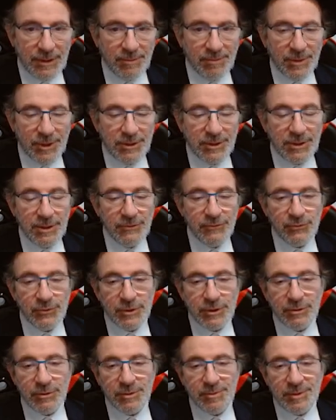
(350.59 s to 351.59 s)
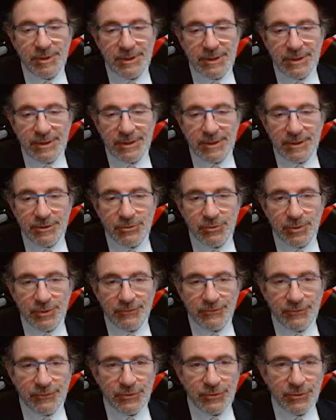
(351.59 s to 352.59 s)
But if we go immediately to
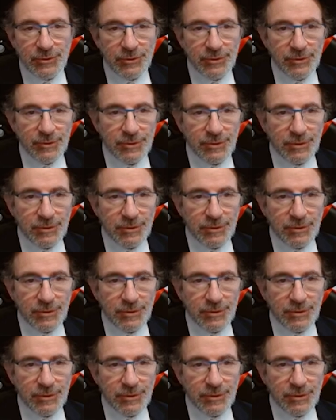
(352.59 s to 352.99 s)
f4,